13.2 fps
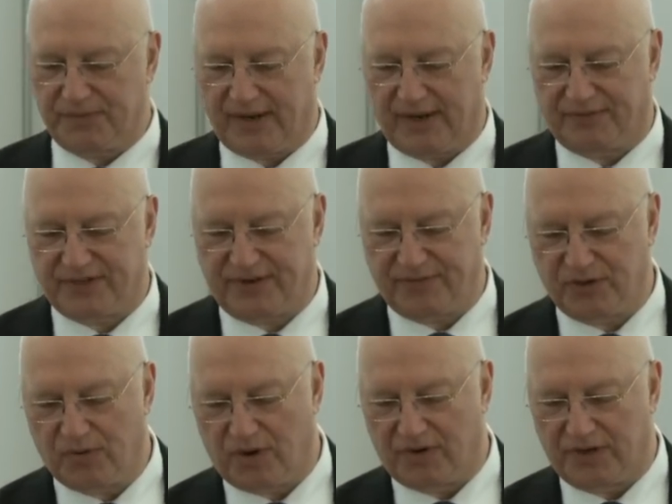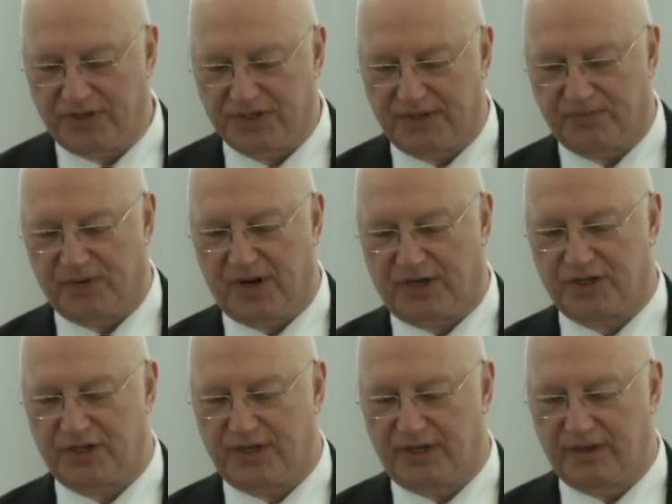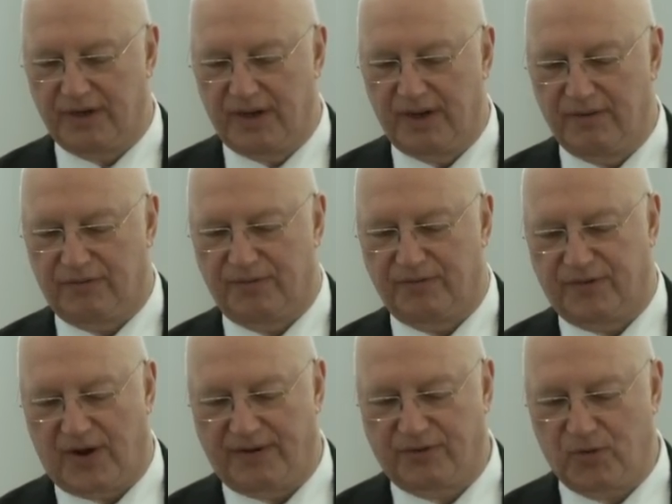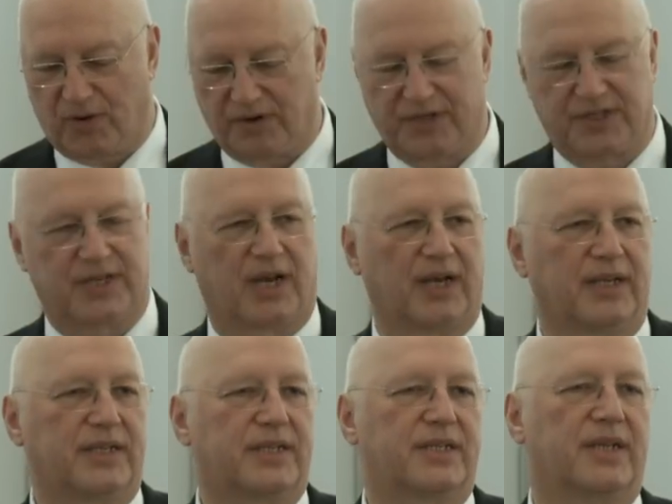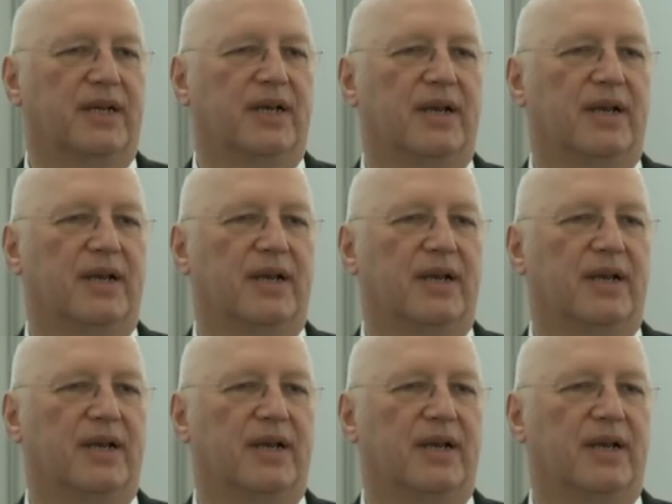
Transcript: We have 7 quarries in production from 5 quarry sites,